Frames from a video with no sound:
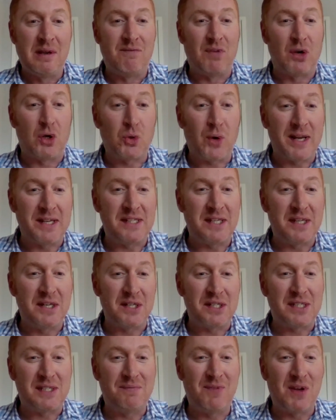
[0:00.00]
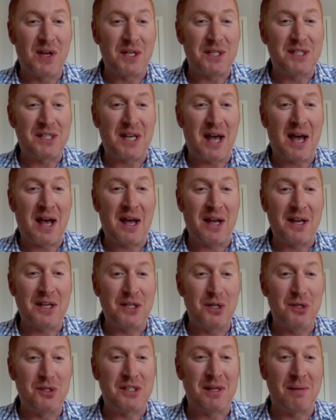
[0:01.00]
craziness that
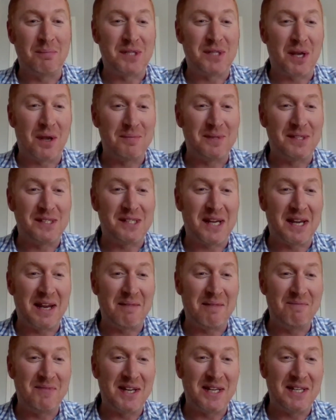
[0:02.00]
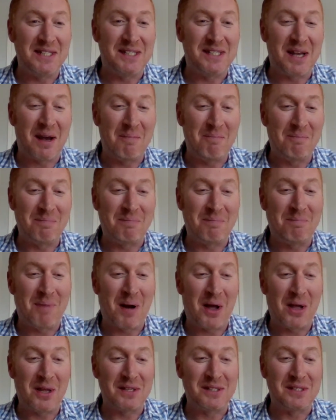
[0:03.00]
you sometimes see in these
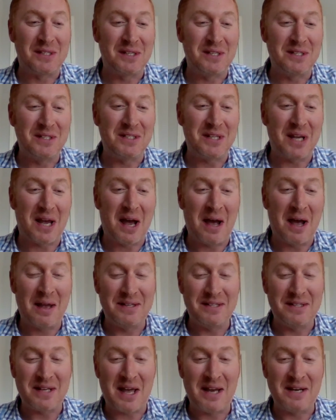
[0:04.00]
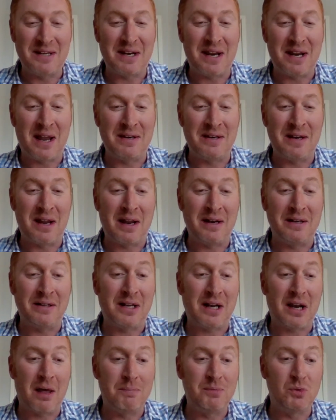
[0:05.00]
bars and
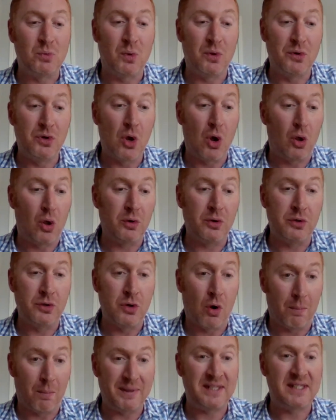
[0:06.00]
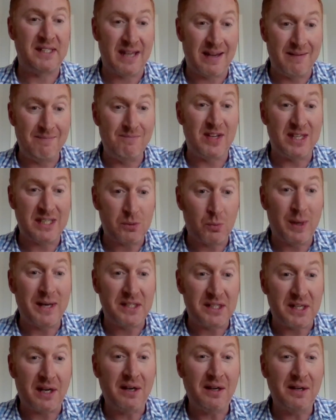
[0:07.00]
clubs will not be seen this
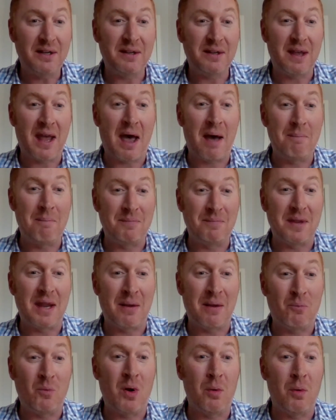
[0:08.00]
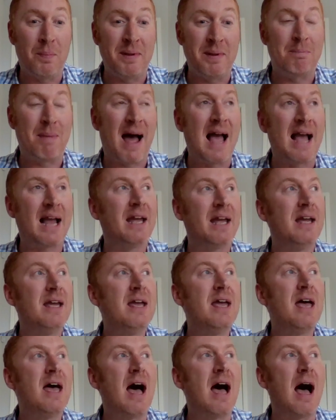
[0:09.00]
winter. It will be back.
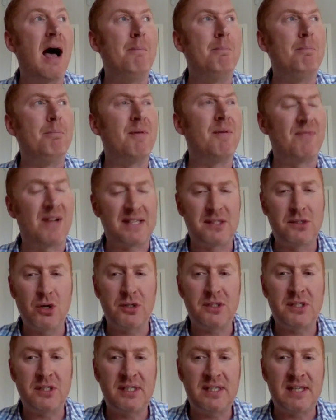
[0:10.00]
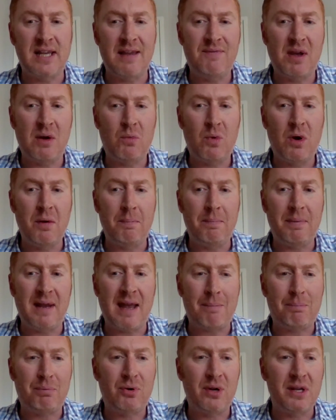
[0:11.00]
But that's not to say there won't be
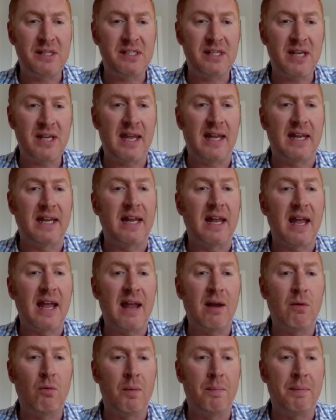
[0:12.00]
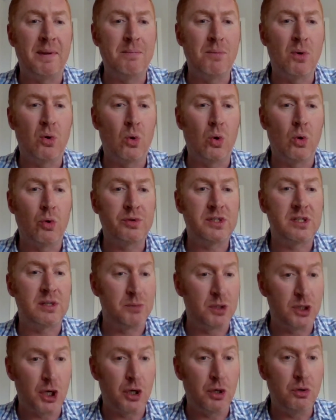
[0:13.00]
Apres Ski. It will be more
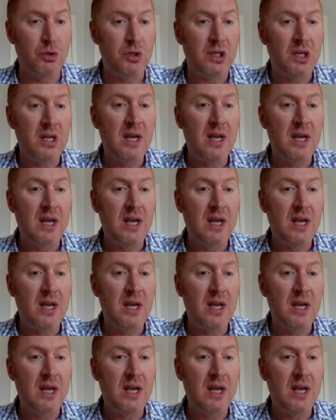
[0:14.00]
subdued.